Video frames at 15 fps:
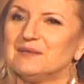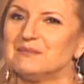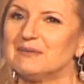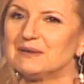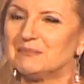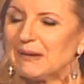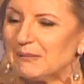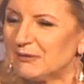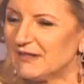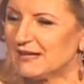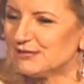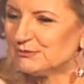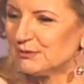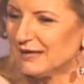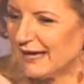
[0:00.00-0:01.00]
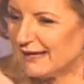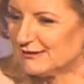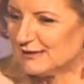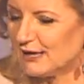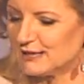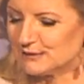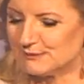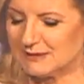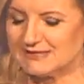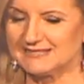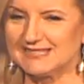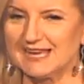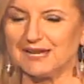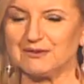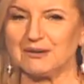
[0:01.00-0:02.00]
But maybe that's what ex-husbands
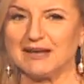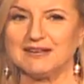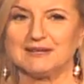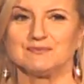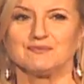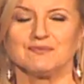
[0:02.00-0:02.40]
say, right?